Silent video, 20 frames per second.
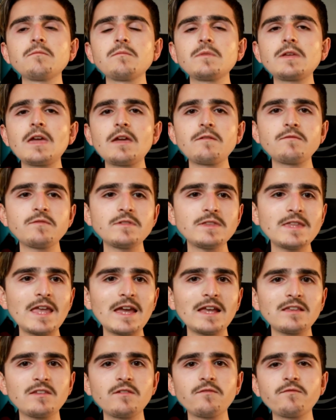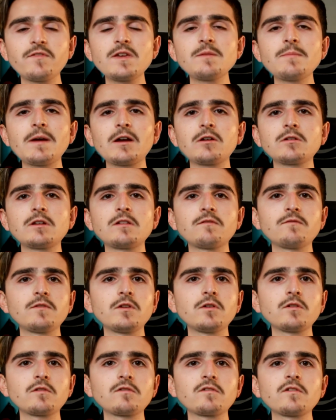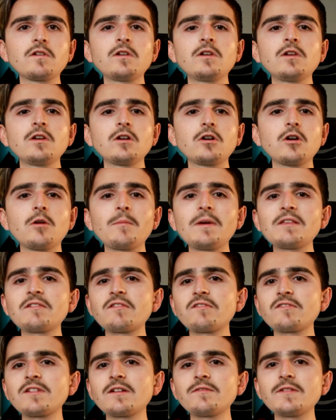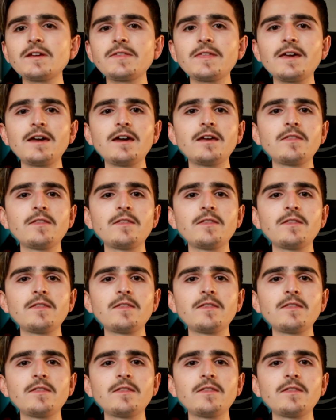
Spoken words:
gave negative feedback on his vlogs, comments and stuff like that.